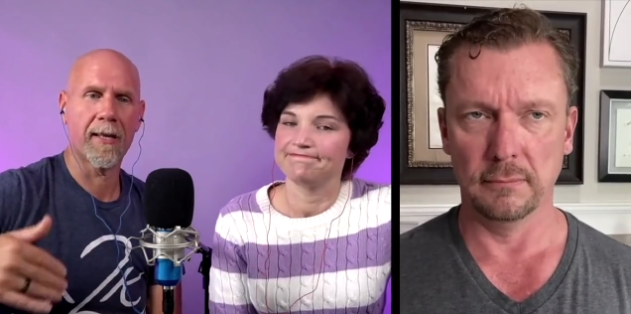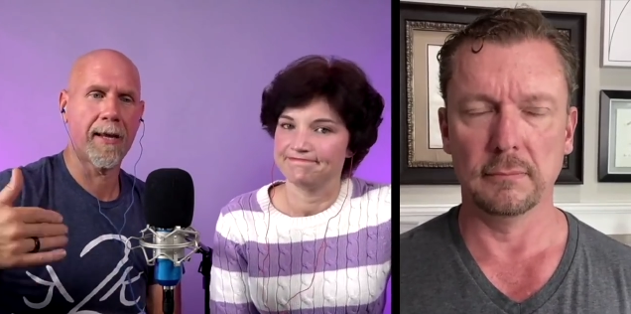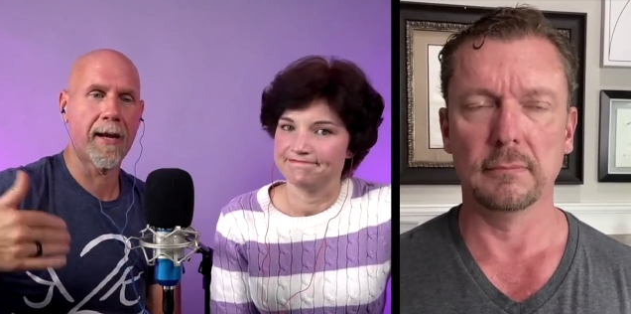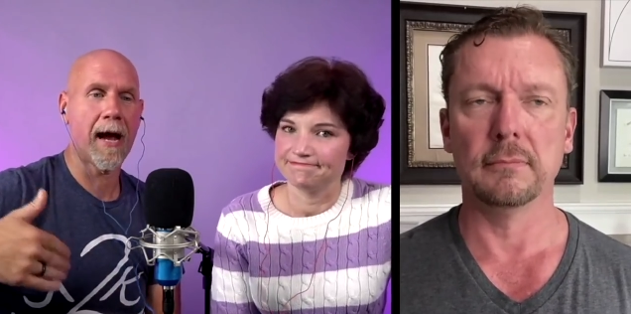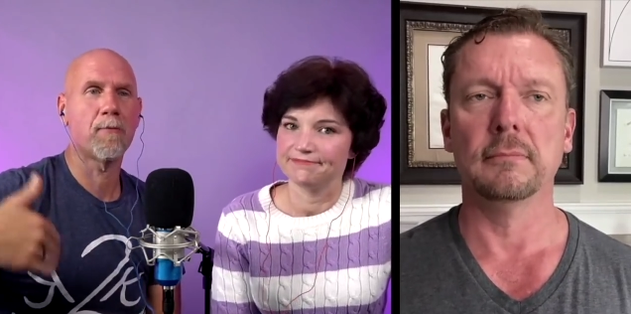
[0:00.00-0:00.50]

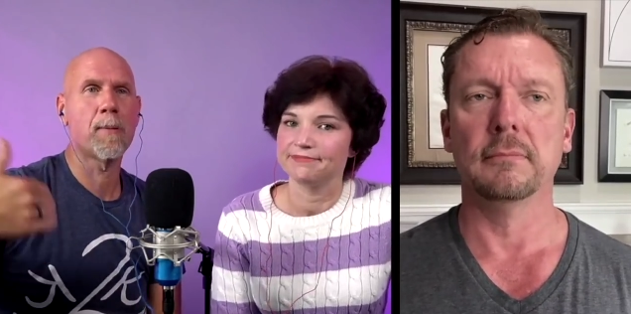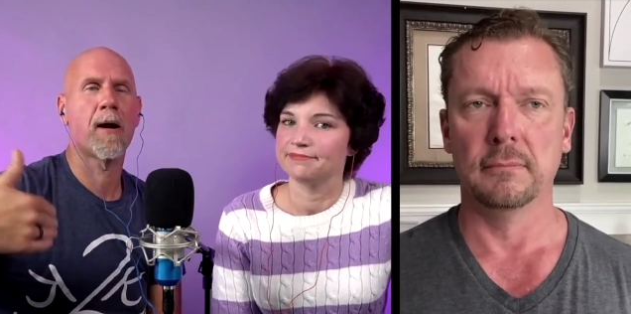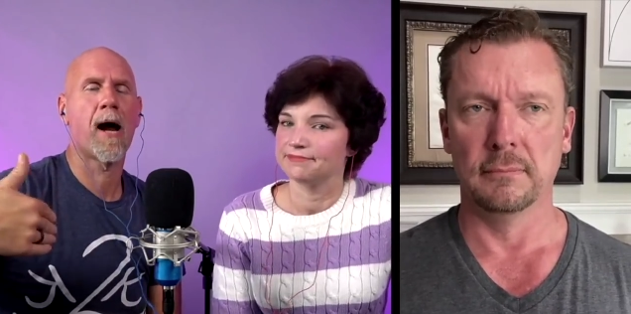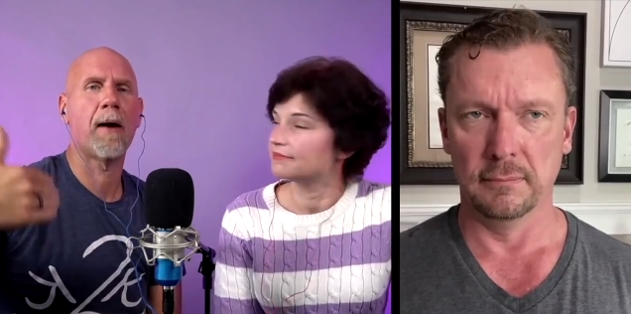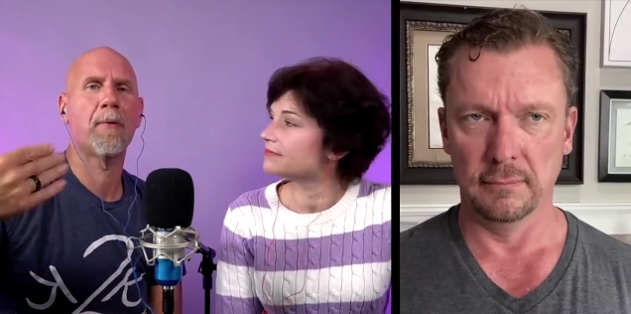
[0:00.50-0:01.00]
Speaker 1: And then I
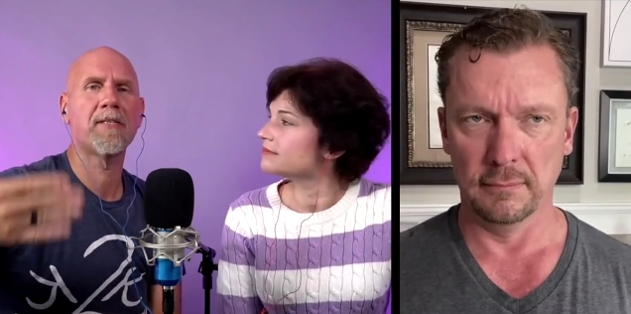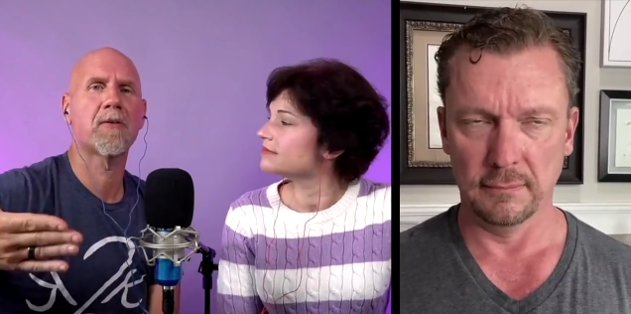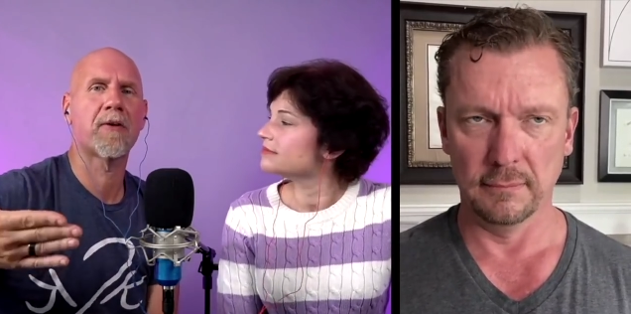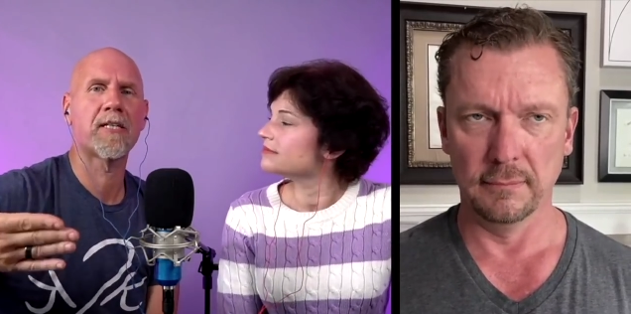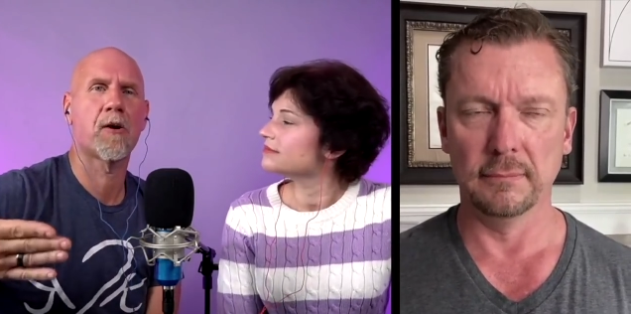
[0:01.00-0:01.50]
remember I went
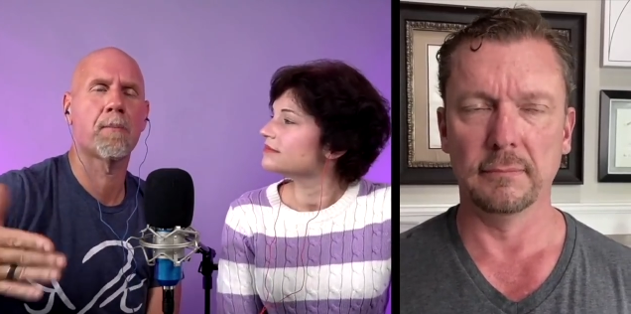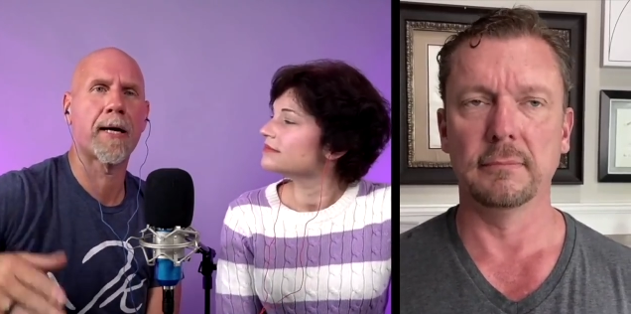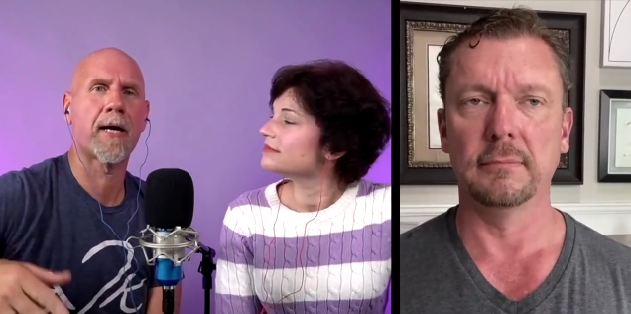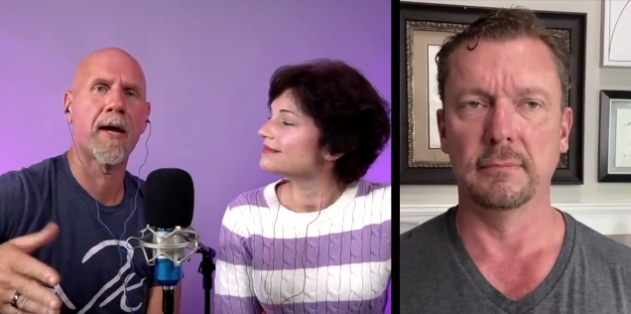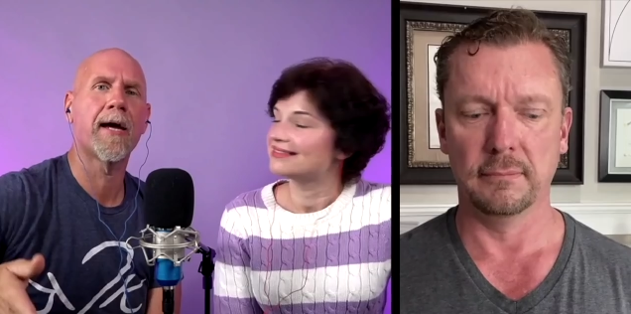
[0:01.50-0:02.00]
to Rachel. I'm
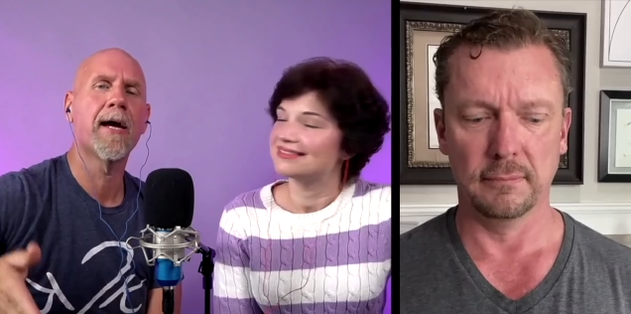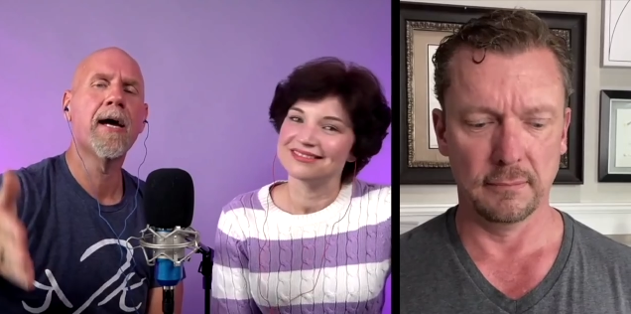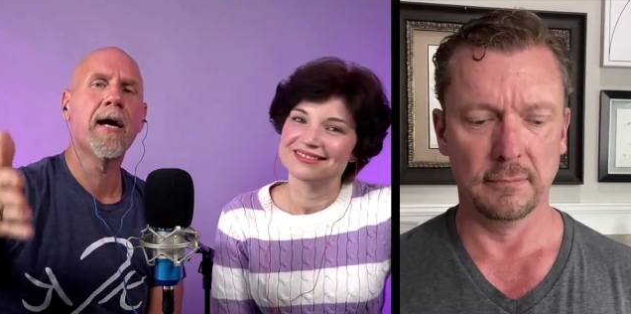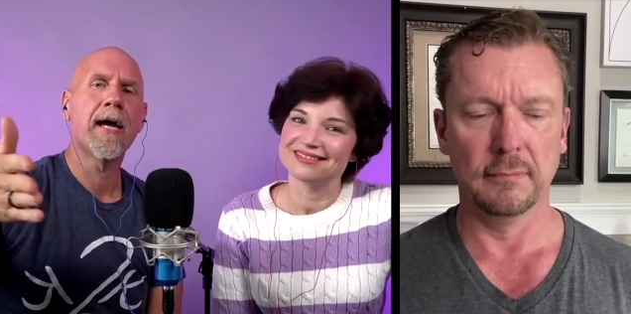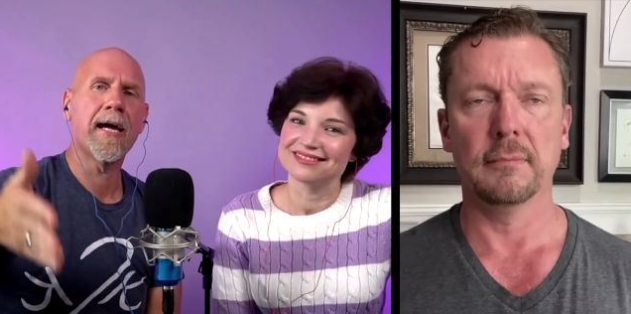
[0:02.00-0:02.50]
like, okay,
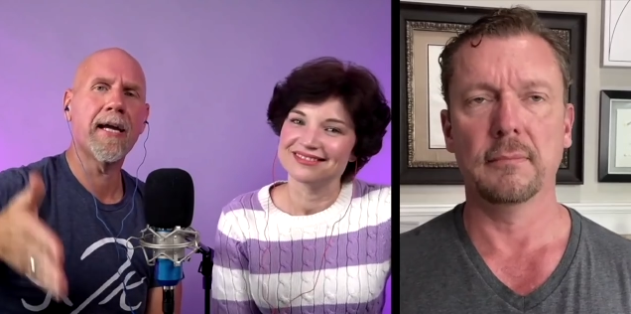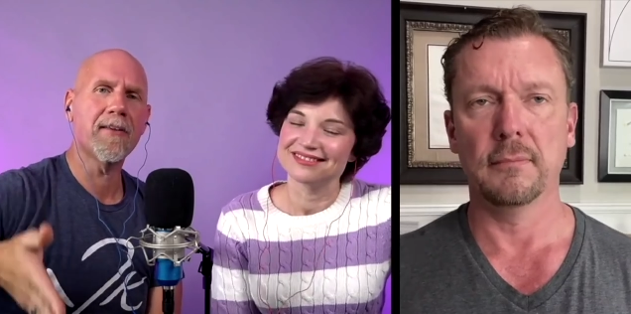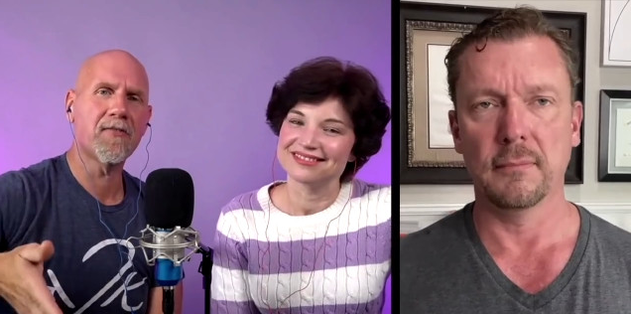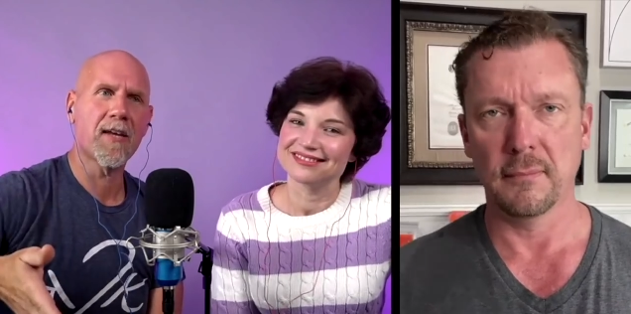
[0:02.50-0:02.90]
it is